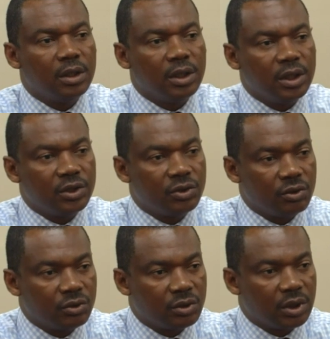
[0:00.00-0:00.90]

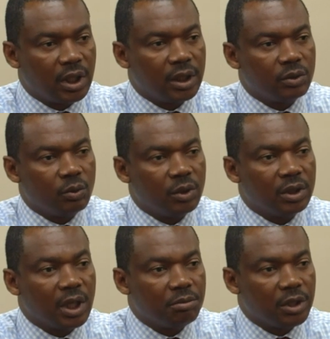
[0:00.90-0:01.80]
issues that will
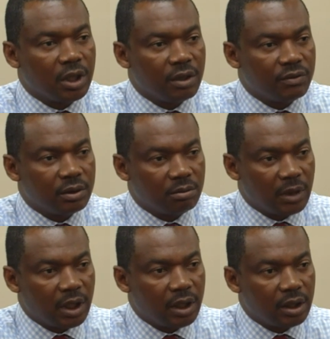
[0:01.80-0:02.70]
not be covered
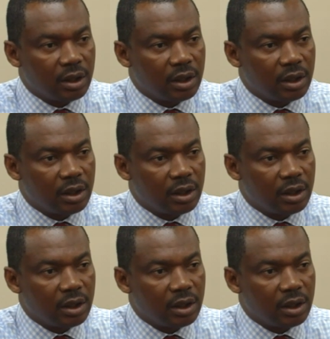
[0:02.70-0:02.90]
by